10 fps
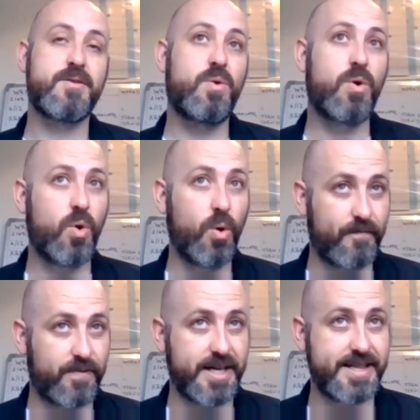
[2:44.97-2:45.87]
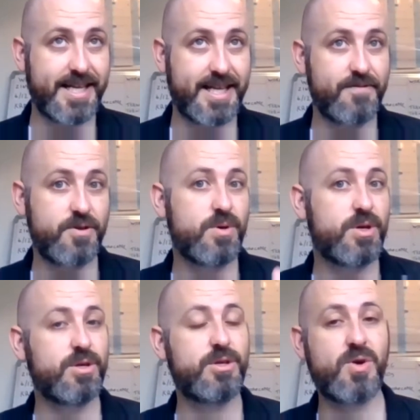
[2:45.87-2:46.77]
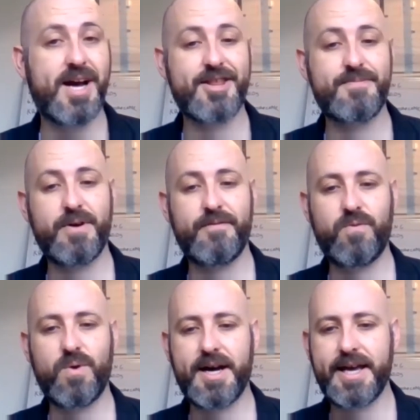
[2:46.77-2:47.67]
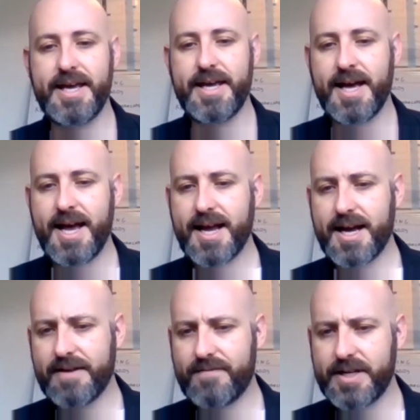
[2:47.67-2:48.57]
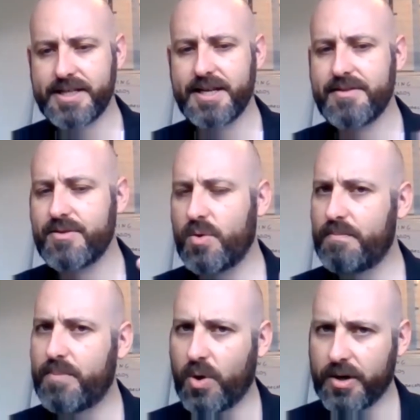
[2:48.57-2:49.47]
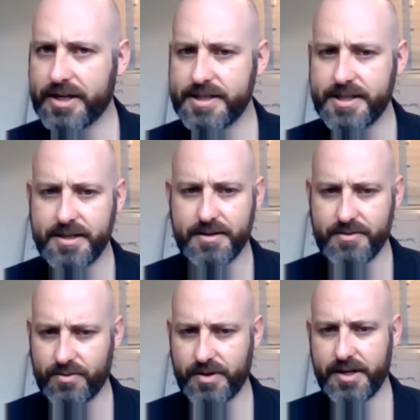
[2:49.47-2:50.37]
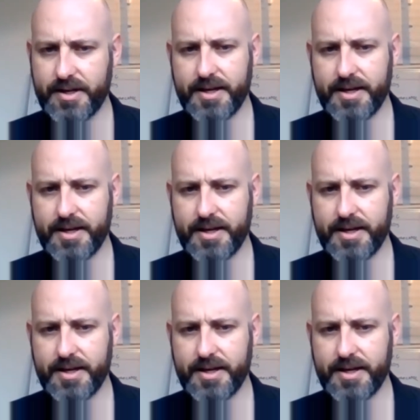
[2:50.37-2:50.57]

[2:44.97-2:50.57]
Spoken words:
So hopefully that gives you a good grasp of why conflict is so important in your story.